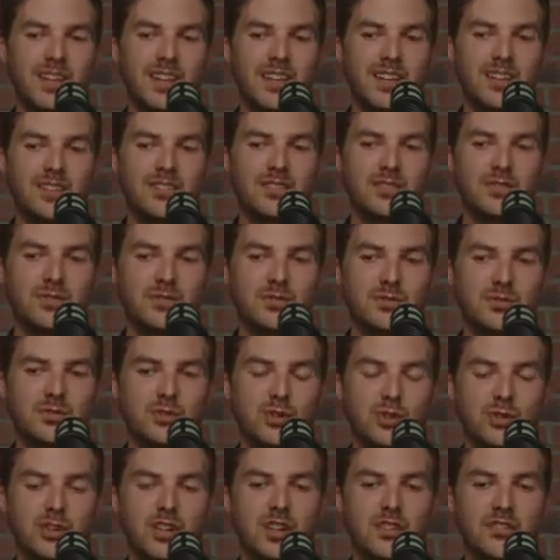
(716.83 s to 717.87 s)
in
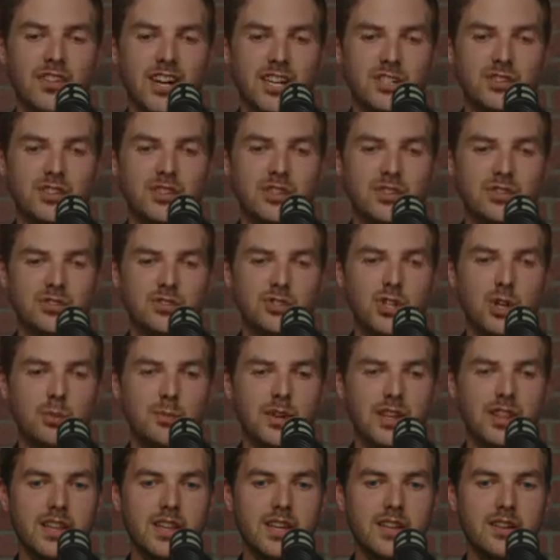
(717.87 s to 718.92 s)
true leader fashion and show
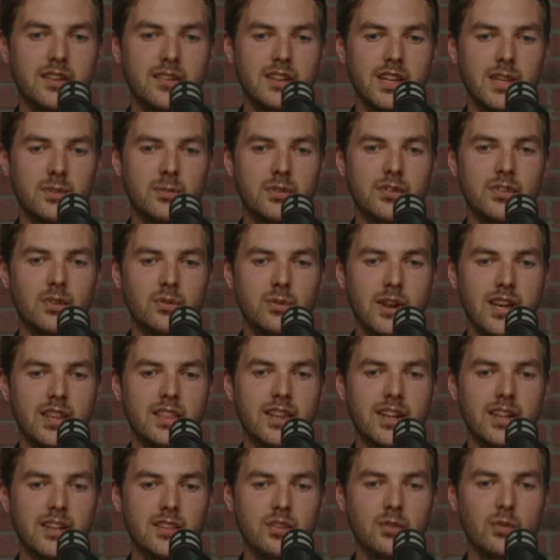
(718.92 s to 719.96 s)
me that it was the right
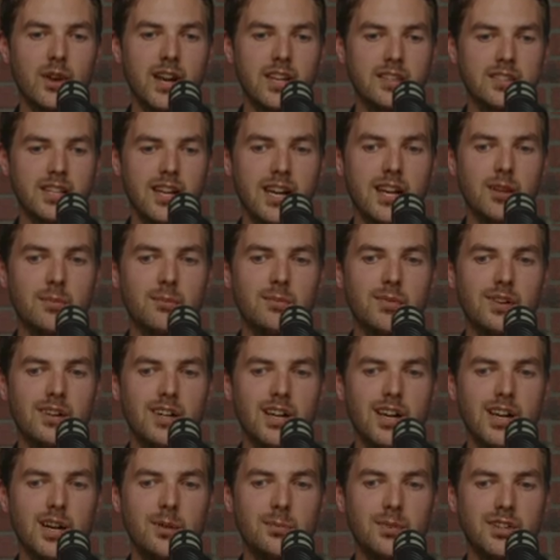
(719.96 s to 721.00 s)
thing at the right time.
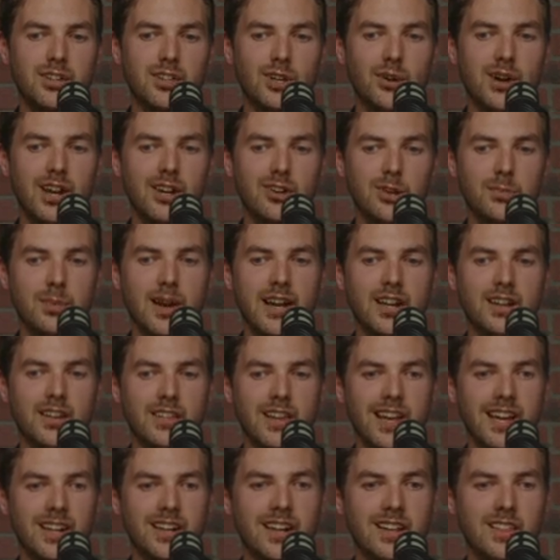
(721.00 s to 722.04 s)
And so I look back
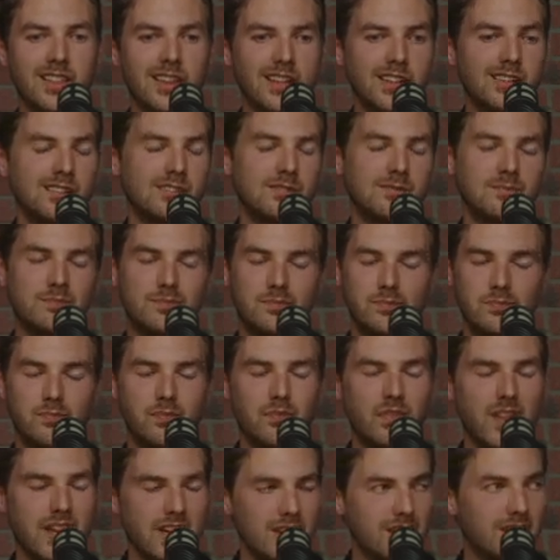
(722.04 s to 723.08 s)
on that and I think,
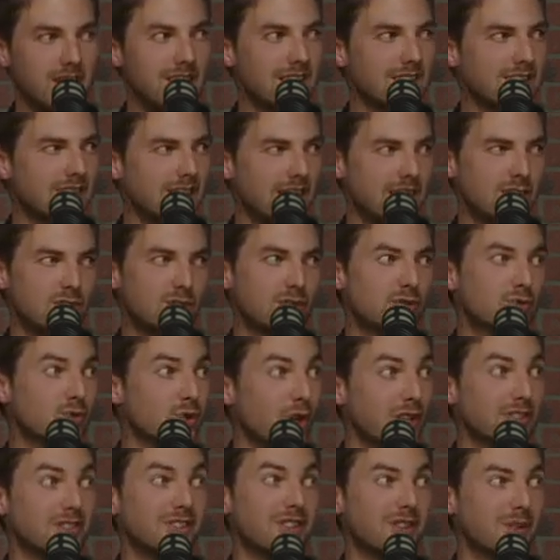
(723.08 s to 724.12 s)
thank goodness I just
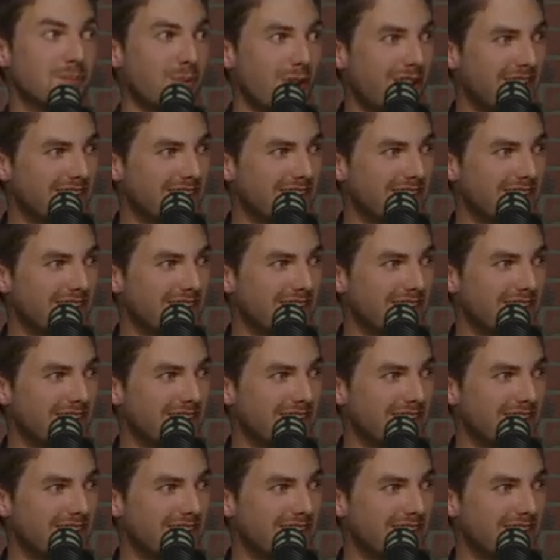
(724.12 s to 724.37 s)
trusted the